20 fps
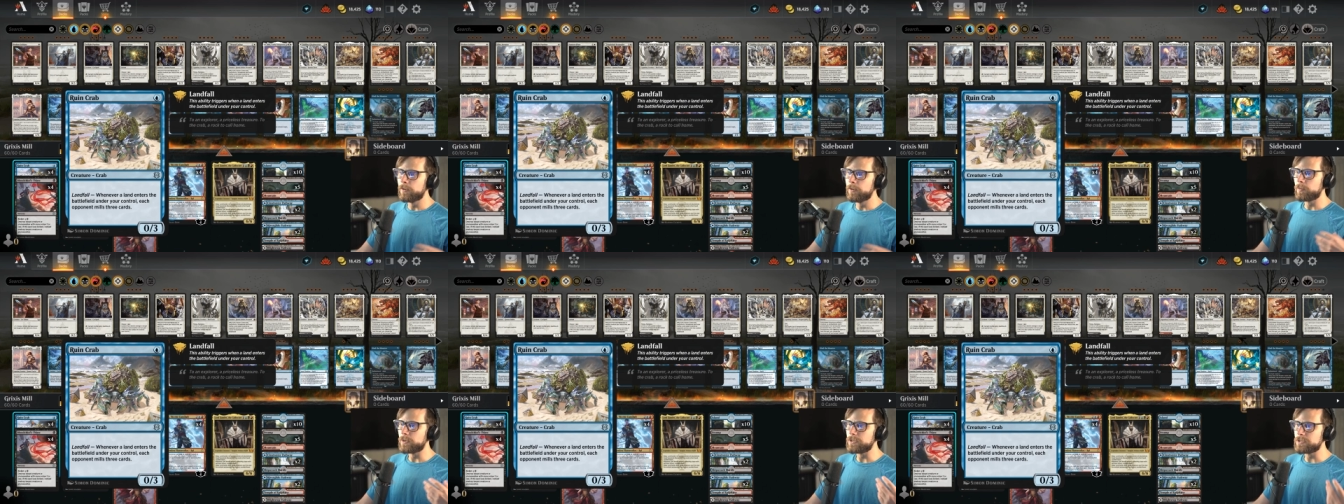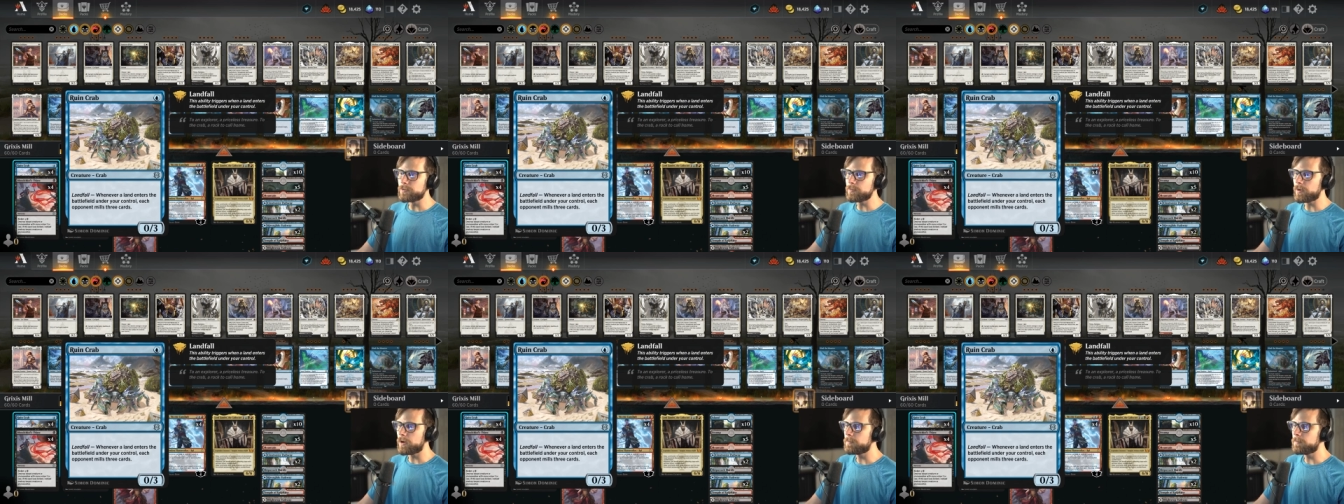we
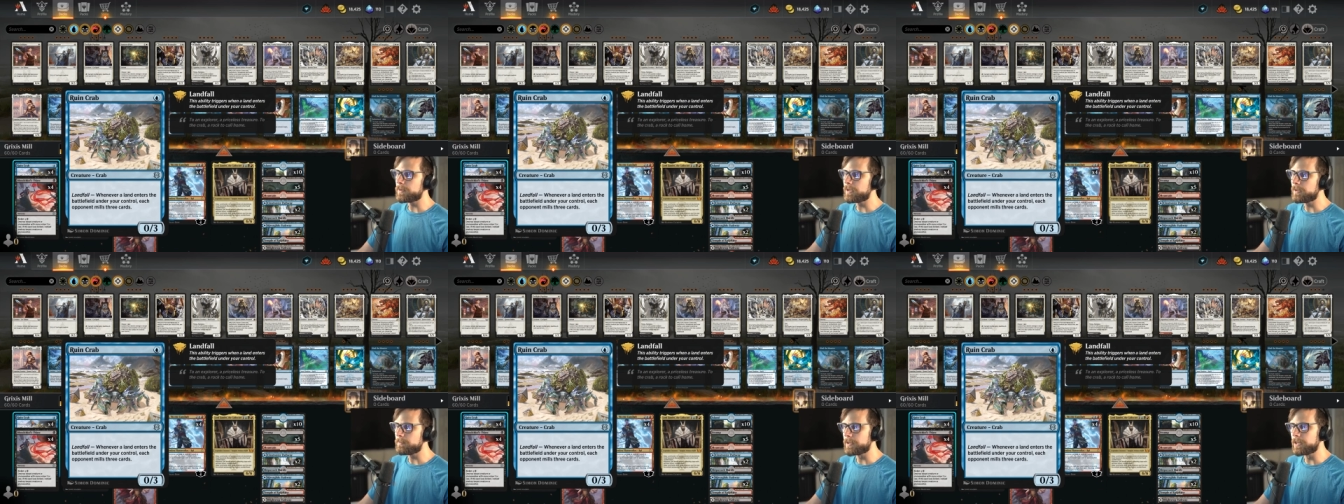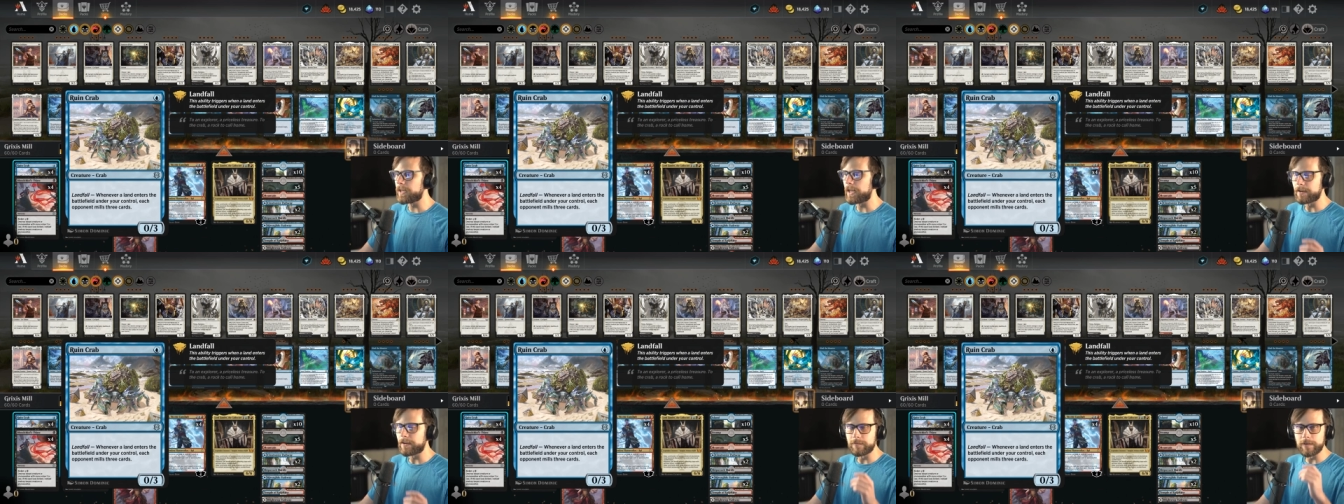do open up a
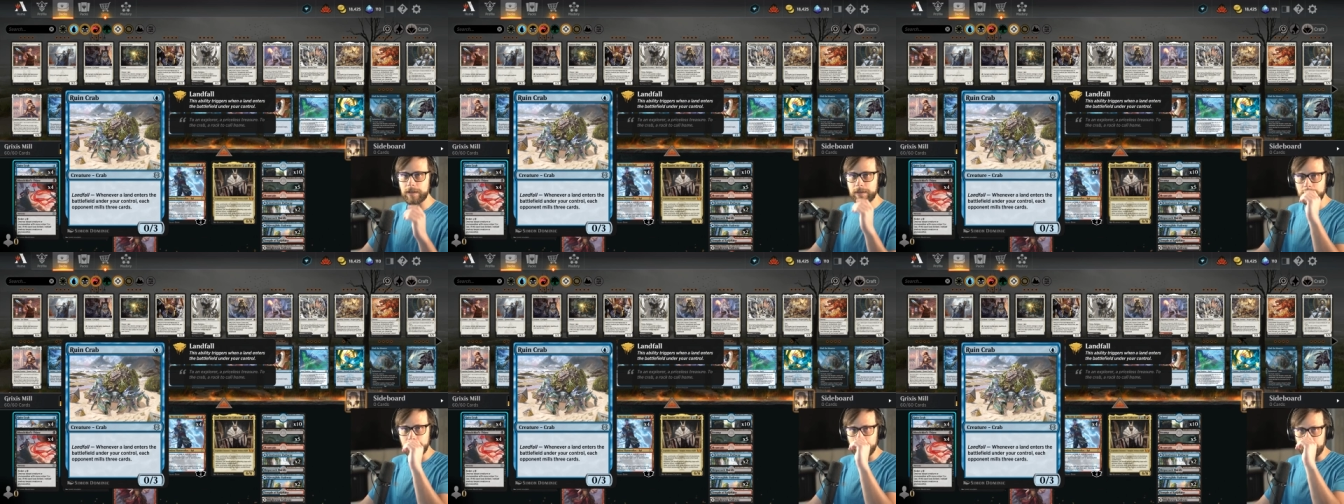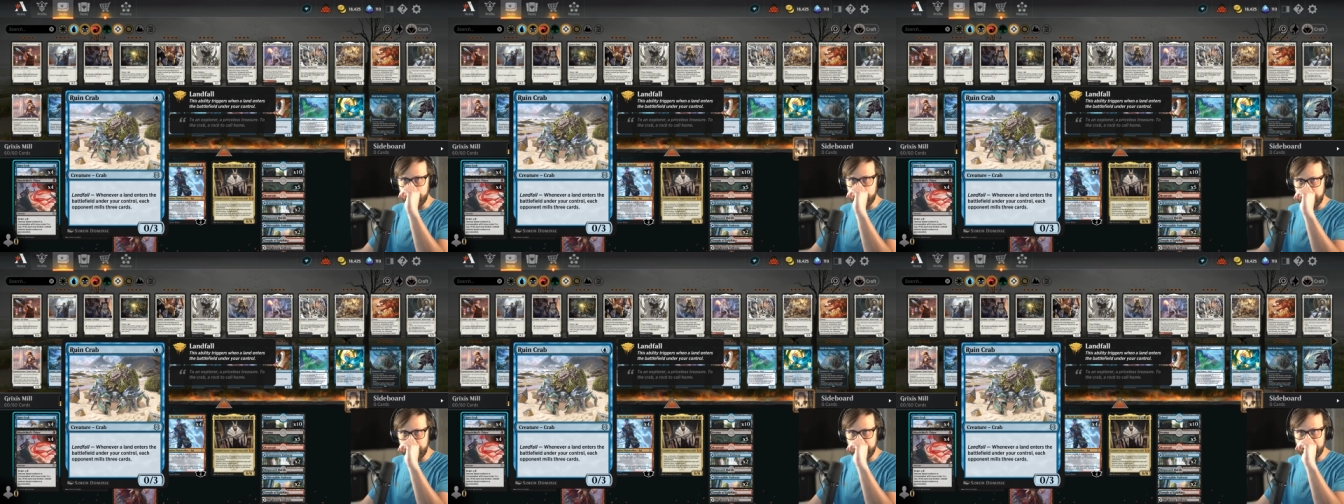lot of other
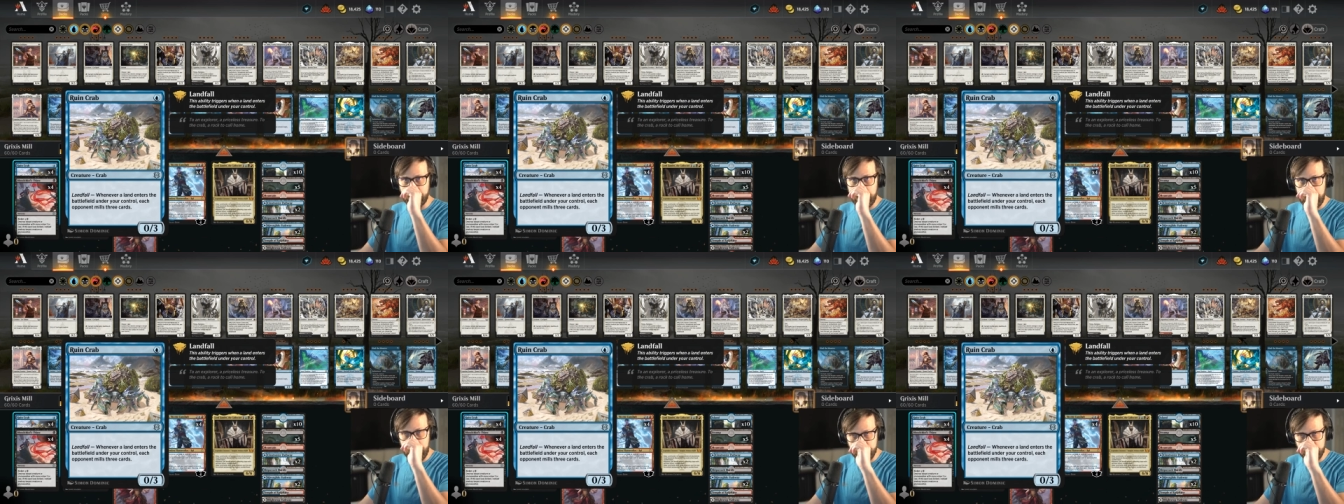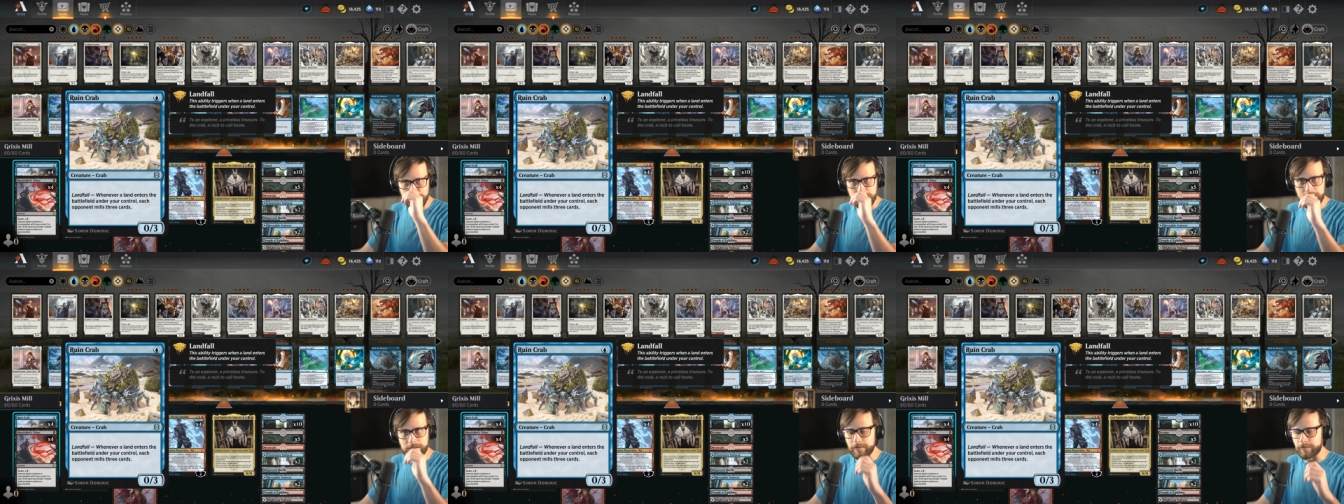land
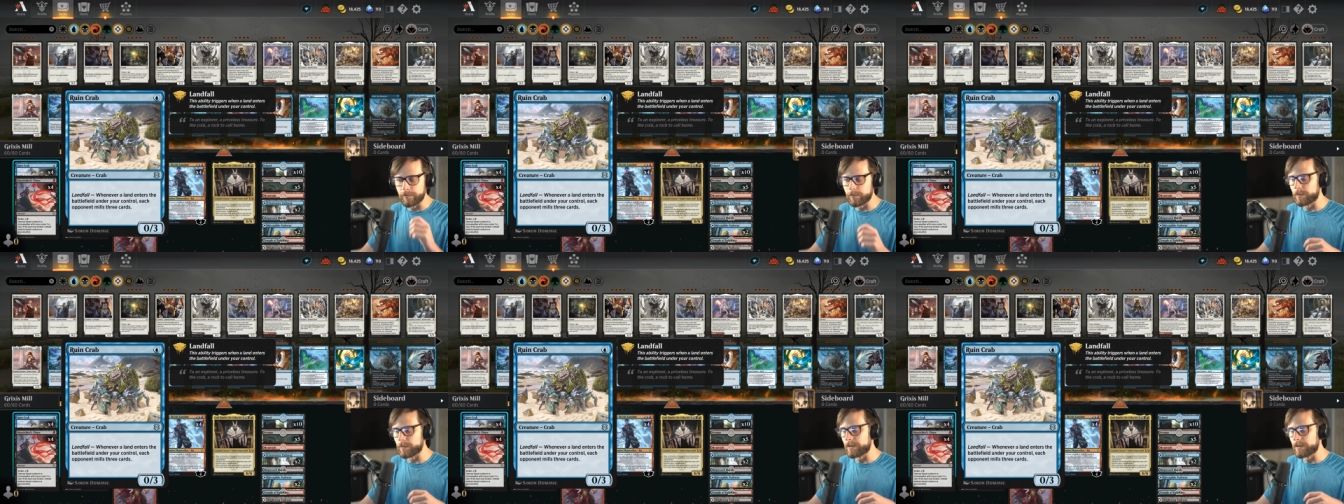options with